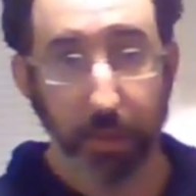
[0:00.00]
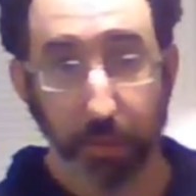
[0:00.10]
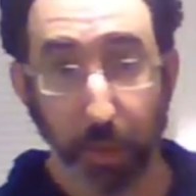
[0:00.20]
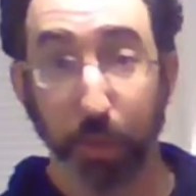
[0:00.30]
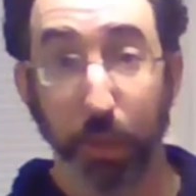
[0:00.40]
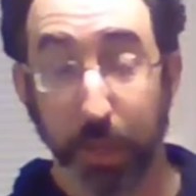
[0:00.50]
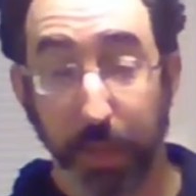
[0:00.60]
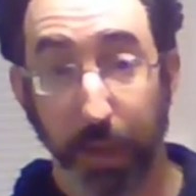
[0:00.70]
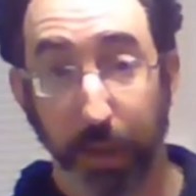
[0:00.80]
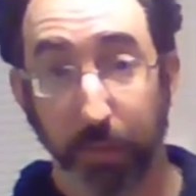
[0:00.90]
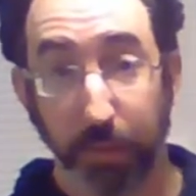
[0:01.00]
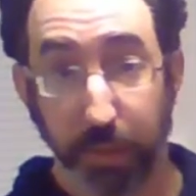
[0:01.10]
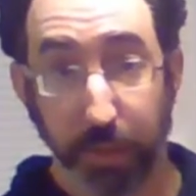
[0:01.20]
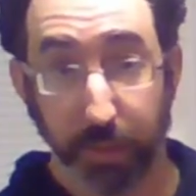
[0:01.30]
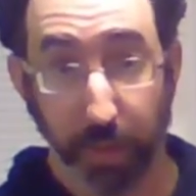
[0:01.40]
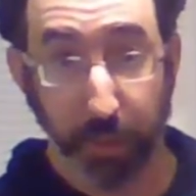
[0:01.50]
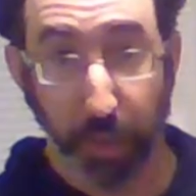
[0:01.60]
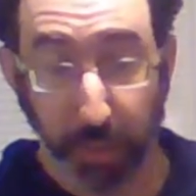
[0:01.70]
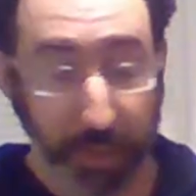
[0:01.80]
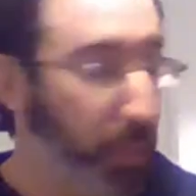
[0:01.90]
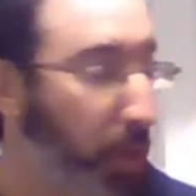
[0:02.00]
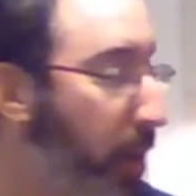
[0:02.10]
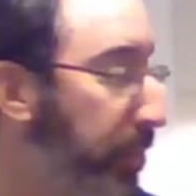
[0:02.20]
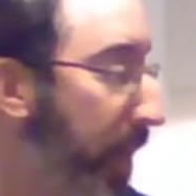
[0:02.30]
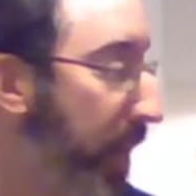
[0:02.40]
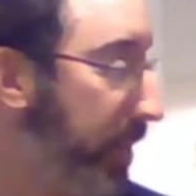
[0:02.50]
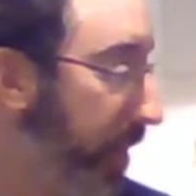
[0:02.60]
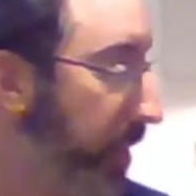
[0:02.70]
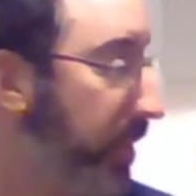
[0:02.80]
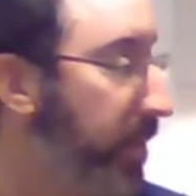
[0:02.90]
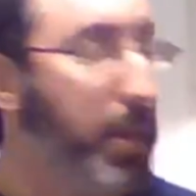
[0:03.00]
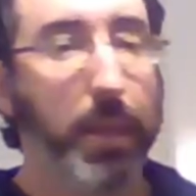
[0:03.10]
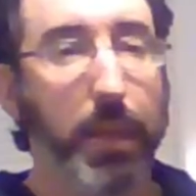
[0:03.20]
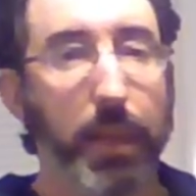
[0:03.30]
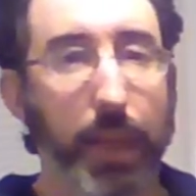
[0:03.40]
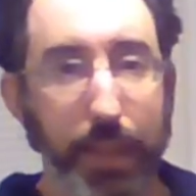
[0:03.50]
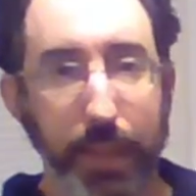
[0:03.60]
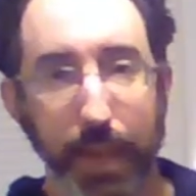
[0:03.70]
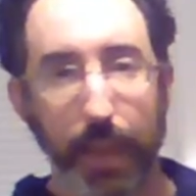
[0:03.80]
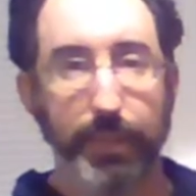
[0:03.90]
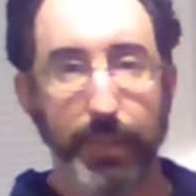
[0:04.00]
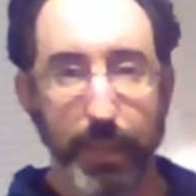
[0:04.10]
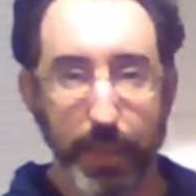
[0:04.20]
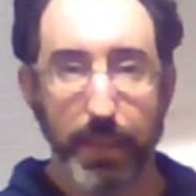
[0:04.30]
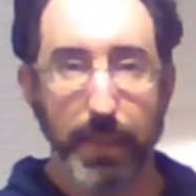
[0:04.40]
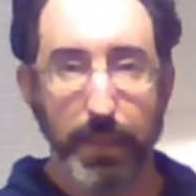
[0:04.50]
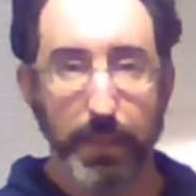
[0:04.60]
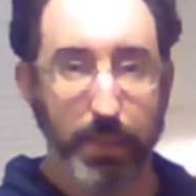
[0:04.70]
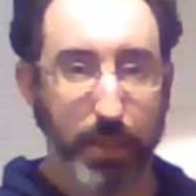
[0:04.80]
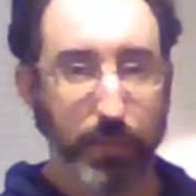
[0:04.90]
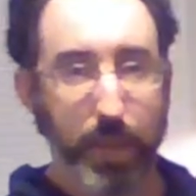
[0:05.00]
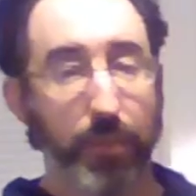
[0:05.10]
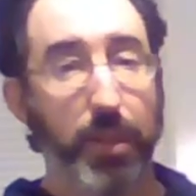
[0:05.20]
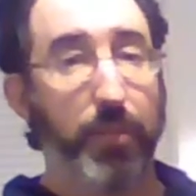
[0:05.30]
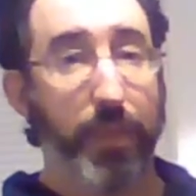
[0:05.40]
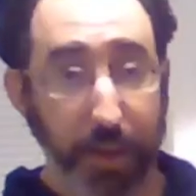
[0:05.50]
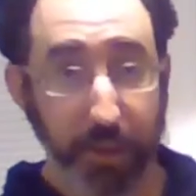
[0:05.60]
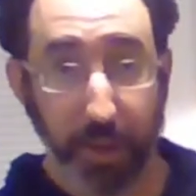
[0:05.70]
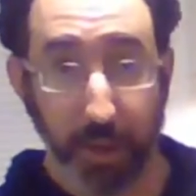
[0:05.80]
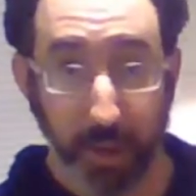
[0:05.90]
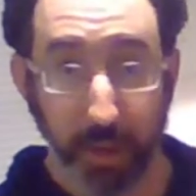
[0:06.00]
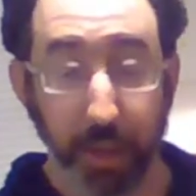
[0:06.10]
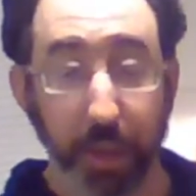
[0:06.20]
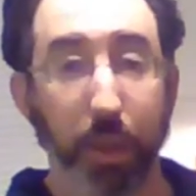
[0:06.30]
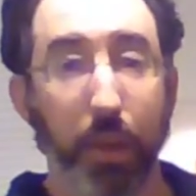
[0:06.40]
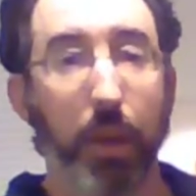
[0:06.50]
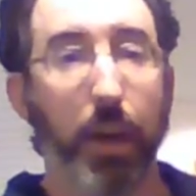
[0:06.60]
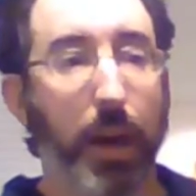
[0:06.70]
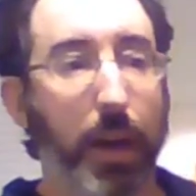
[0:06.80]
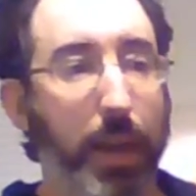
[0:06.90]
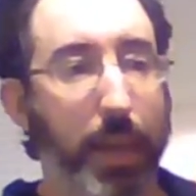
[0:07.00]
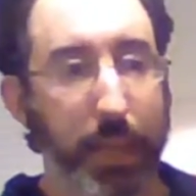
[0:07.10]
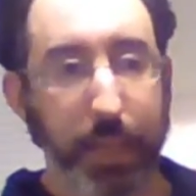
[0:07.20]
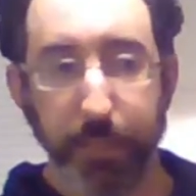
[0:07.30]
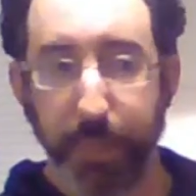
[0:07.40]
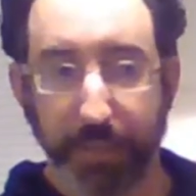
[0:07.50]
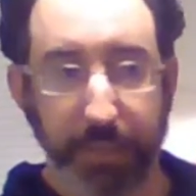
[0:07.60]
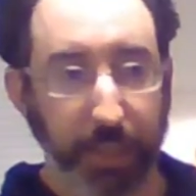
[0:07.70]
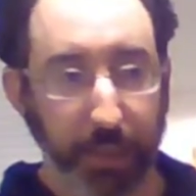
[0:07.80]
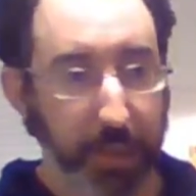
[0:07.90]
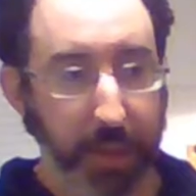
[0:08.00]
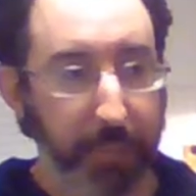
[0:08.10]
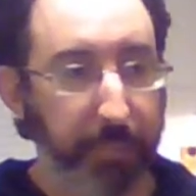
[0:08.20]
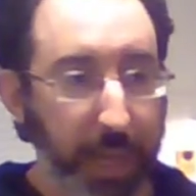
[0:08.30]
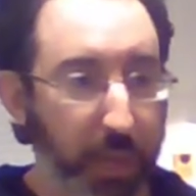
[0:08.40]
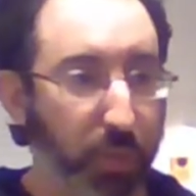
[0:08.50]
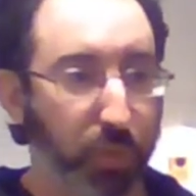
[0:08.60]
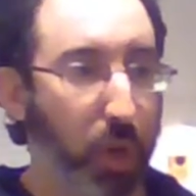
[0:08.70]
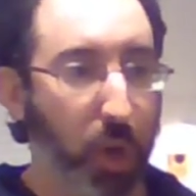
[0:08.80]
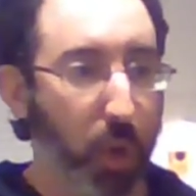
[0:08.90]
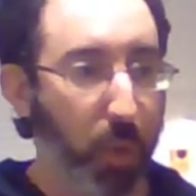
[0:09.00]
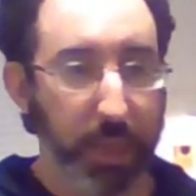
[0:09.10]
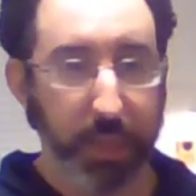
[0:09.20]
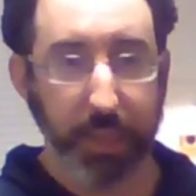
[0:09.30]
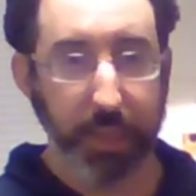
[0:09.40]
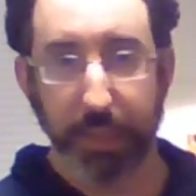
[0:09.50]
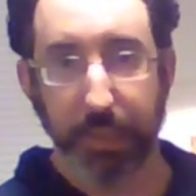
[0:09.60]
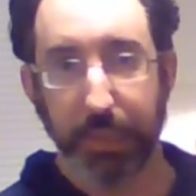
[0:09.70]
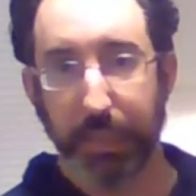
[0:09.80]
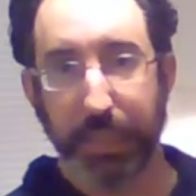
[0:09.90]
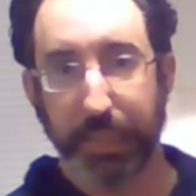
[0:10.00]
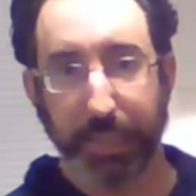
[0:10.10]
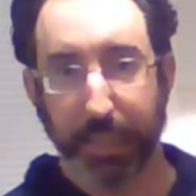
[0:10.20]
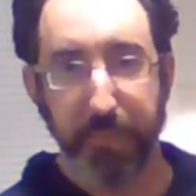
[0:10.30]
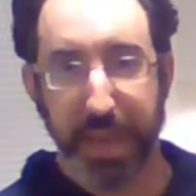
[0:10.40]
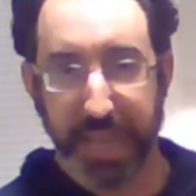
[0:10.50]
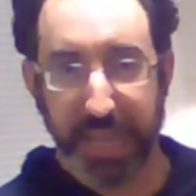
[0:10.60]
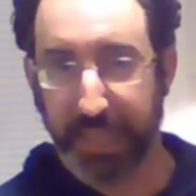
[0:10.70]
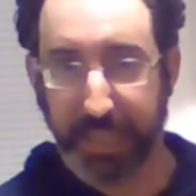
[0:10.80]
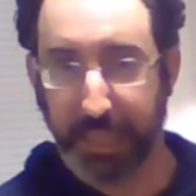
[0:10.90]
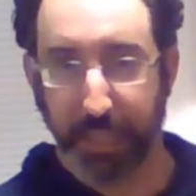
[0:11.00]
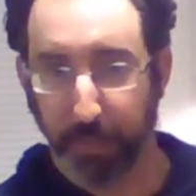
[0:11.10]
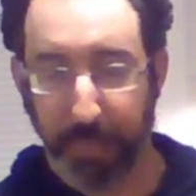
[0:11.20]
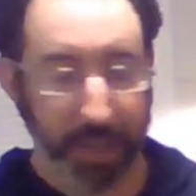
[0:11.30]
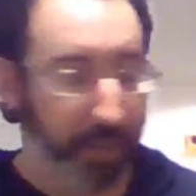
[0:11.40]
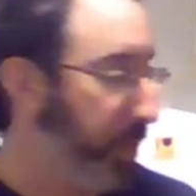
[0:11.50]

No cooking here. This is a totally raw process. And the idea is, if you have enough alcohol, any bacteria that might grow is like immediately killed by the